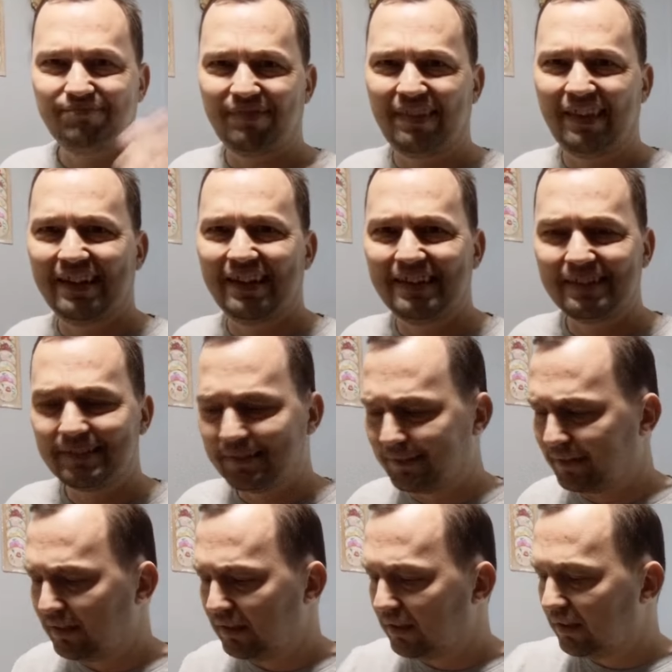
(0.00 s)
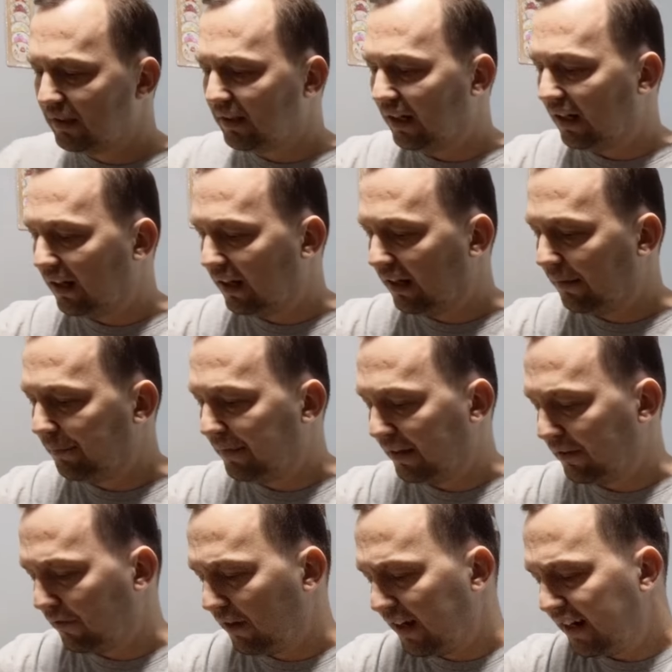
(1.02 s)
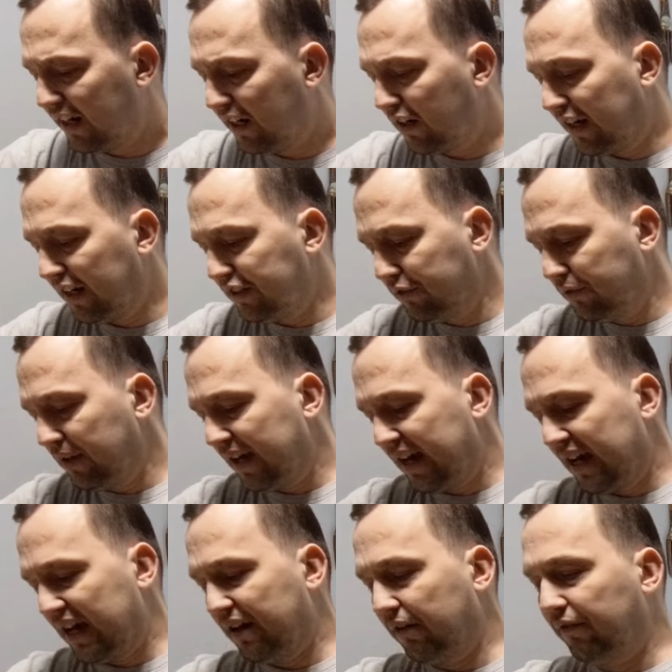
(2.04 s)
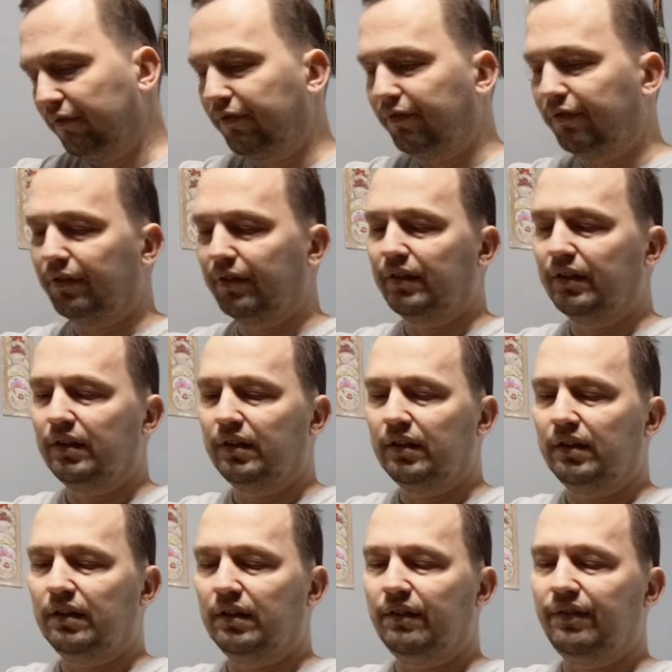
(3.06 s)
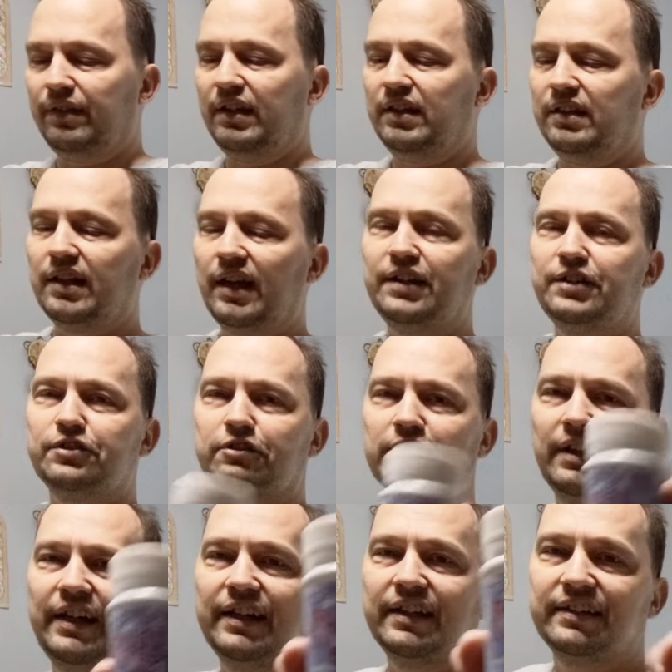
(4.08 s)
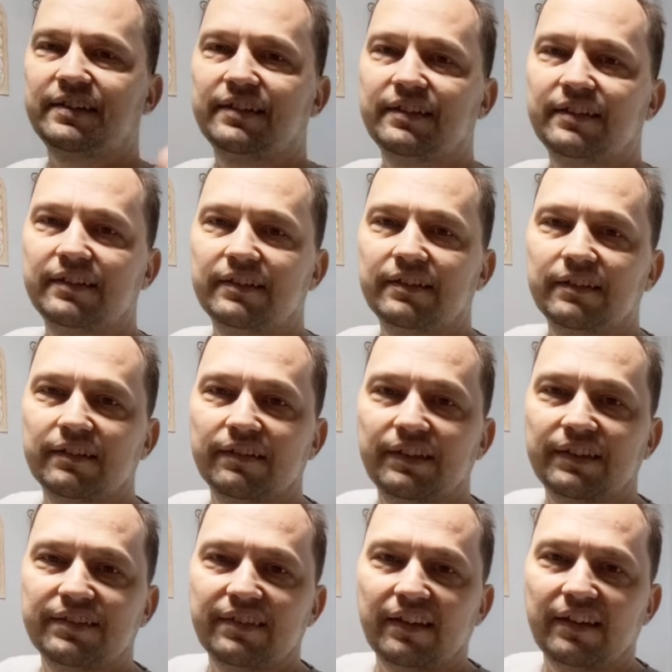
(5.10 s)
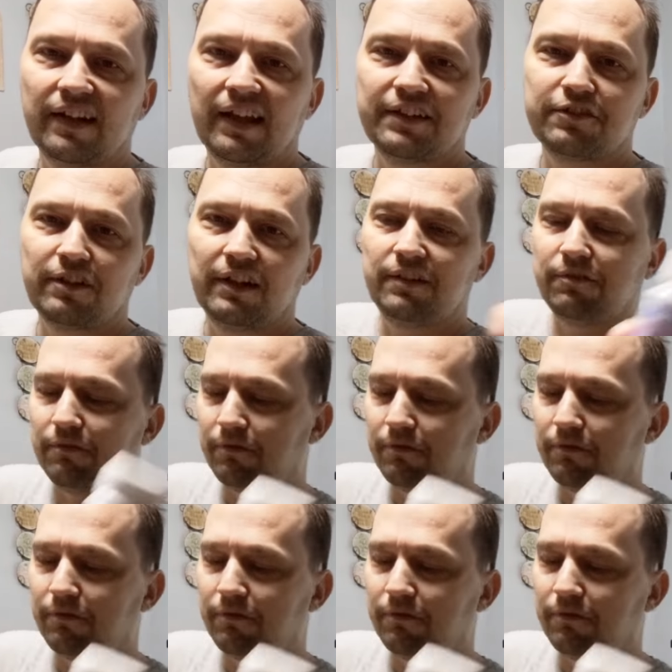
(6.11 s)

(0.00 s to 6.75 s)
thing is. And right here I do have the nitrate. This is a nitrate